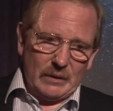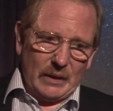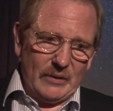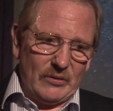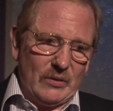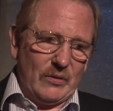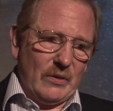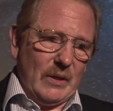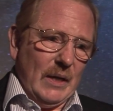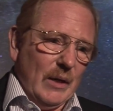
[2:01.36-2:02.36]
there is
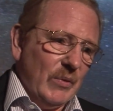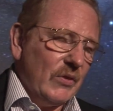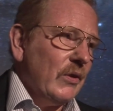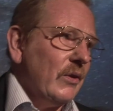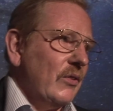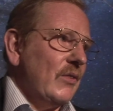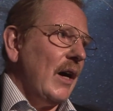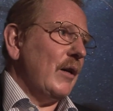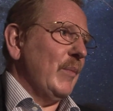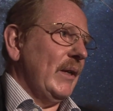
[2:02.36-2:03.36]
this mysterious
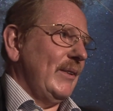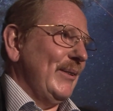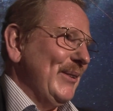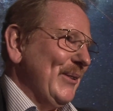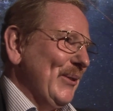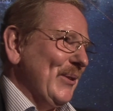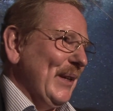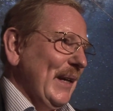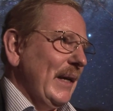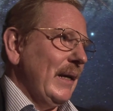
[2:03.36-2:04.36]
dark matter,
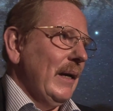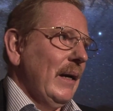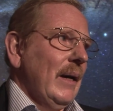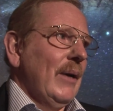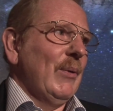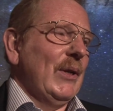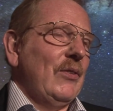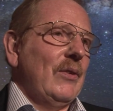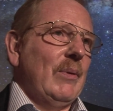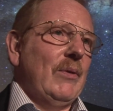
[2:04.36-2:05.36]
okay,
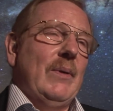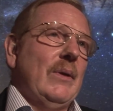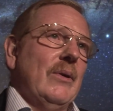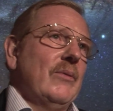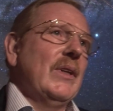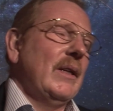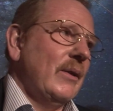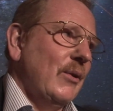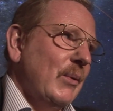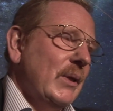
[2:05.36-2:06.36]
which, which we don't really
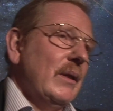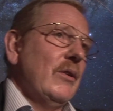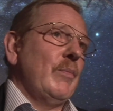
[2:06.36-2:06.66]
know what it is.